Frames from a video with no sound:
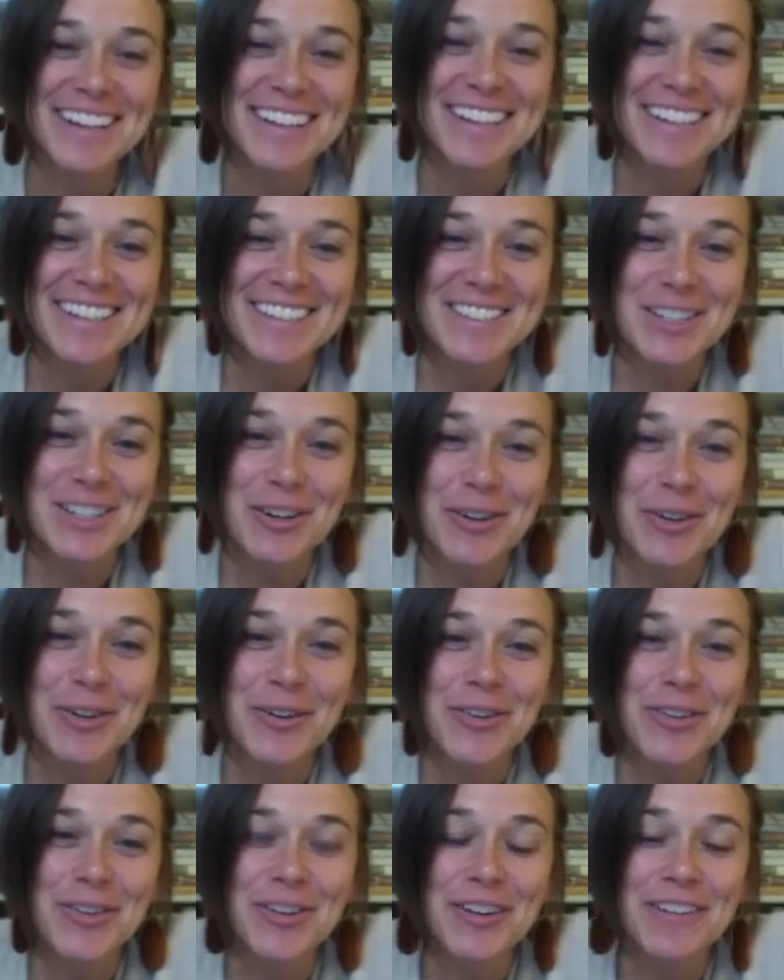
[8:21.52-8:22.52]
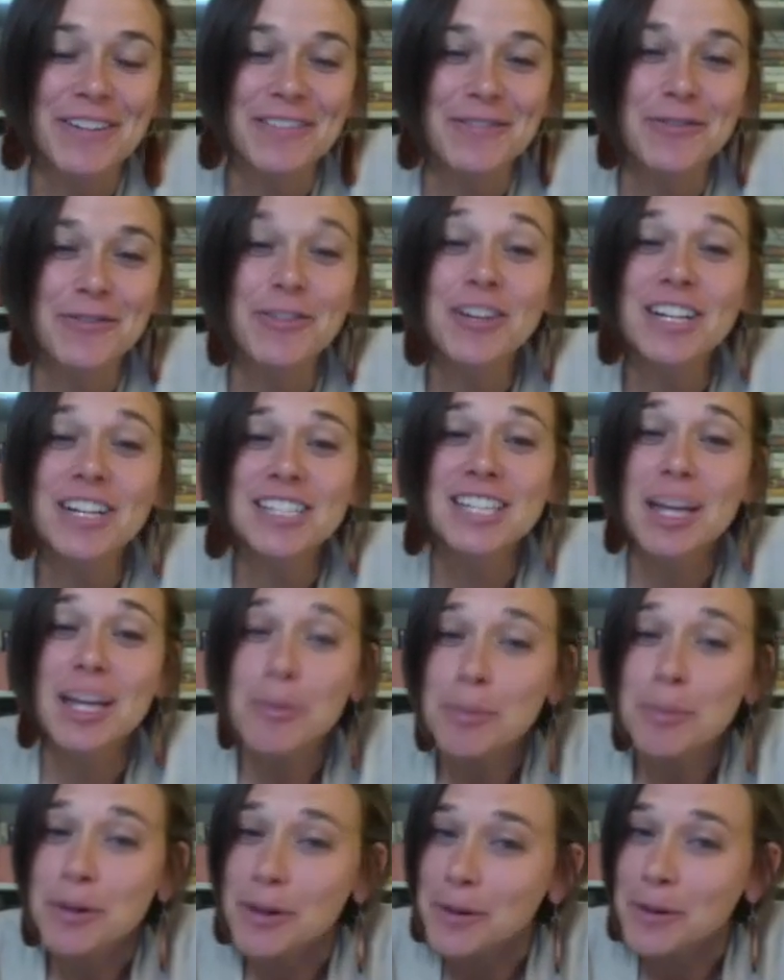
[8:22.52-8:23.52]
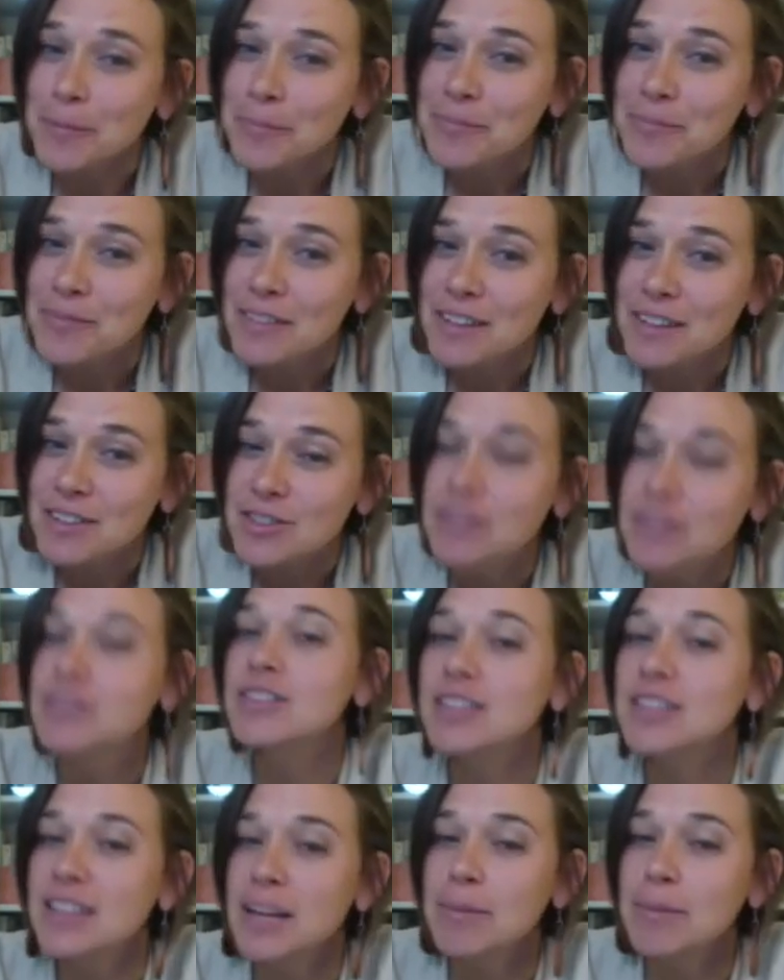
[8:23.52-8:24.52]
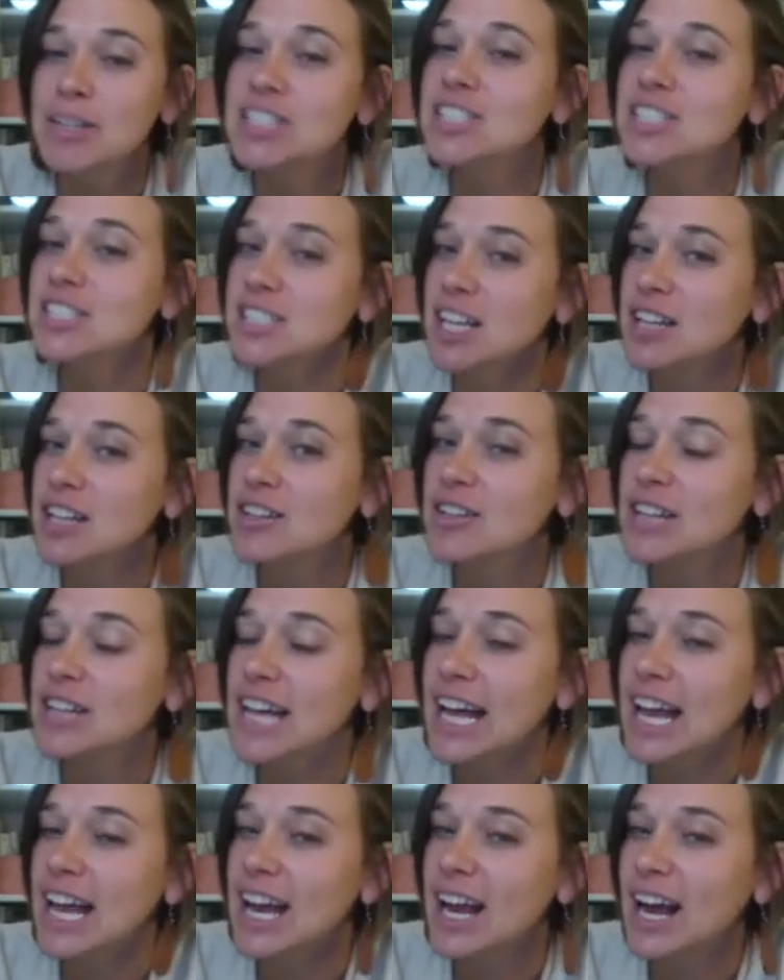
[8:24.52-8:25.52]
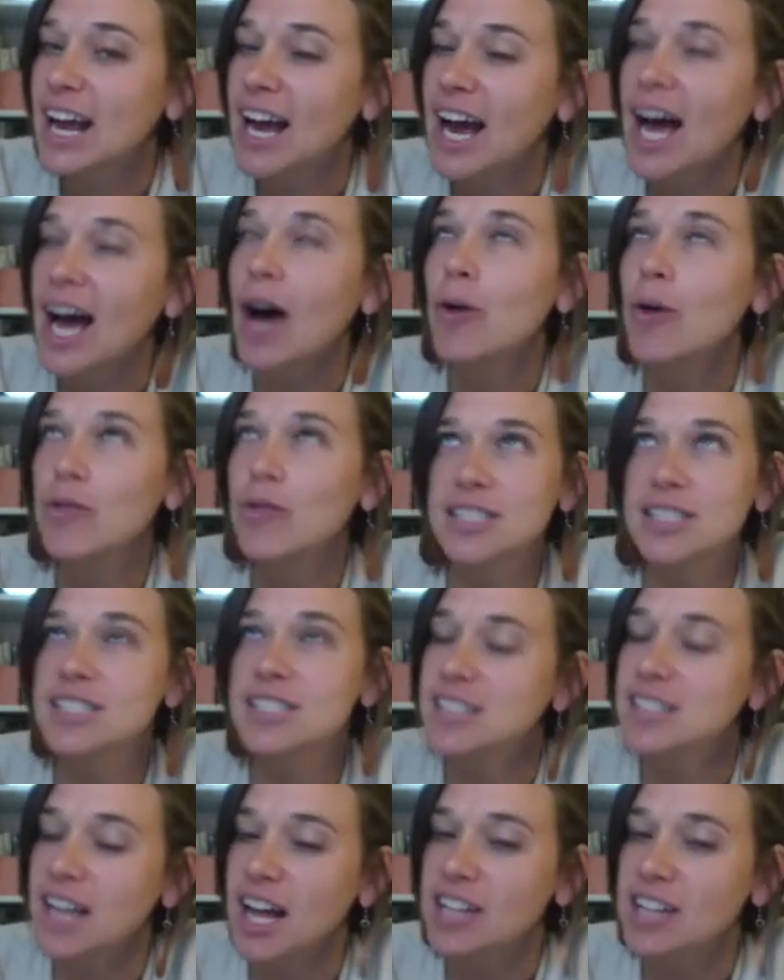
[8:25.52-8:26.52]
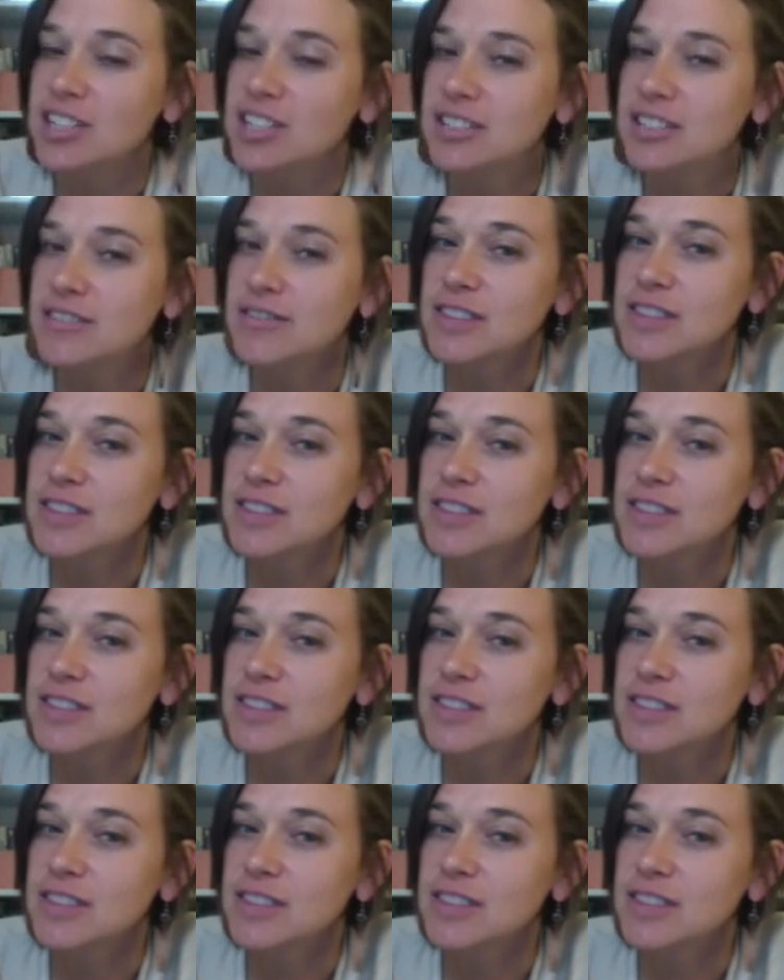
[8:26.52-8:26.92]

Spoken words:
So for example, so let me just tell you that how this is an adjective.